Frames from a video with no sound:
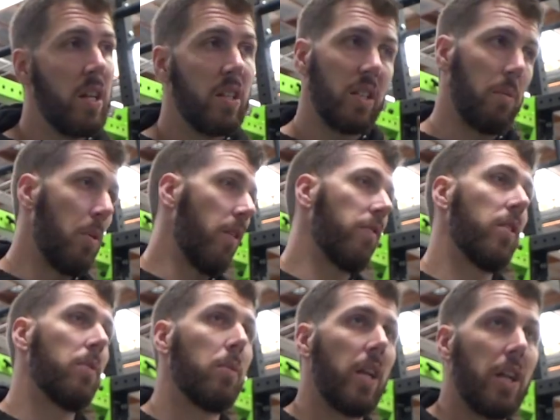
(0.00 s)
Some offer
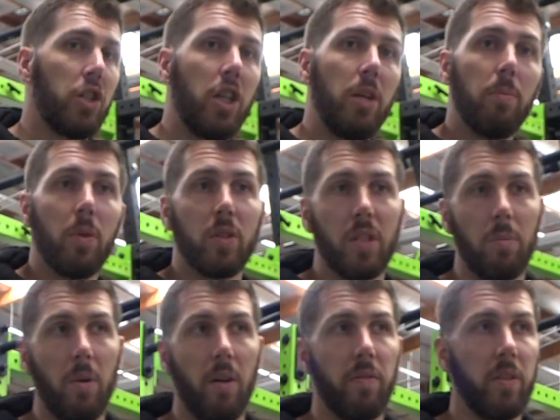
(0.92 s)
them a lot cheaper.
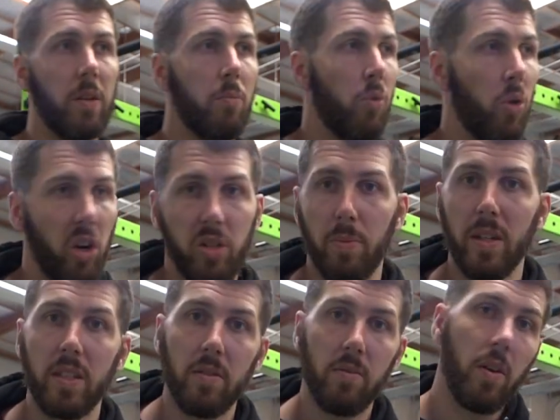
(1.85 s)
Some offer them more
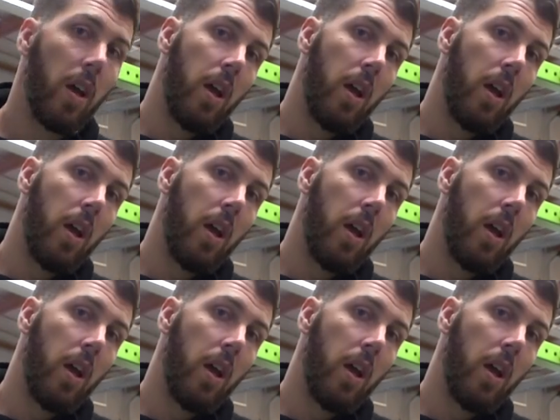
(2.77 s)
expensive.